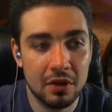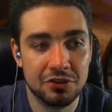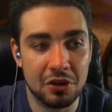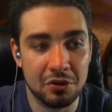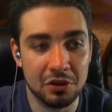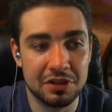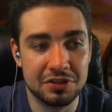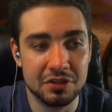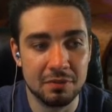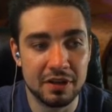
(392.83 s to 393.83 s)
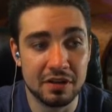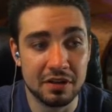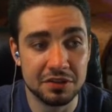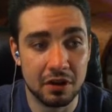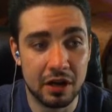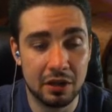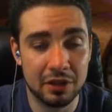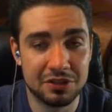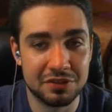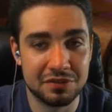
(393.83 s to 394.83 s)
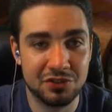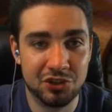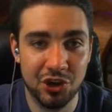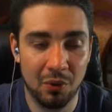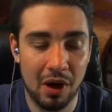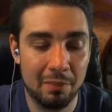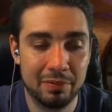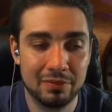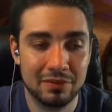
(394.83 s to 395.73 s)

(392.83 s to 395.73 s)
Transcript: Generally, 0-mana discard outlets show up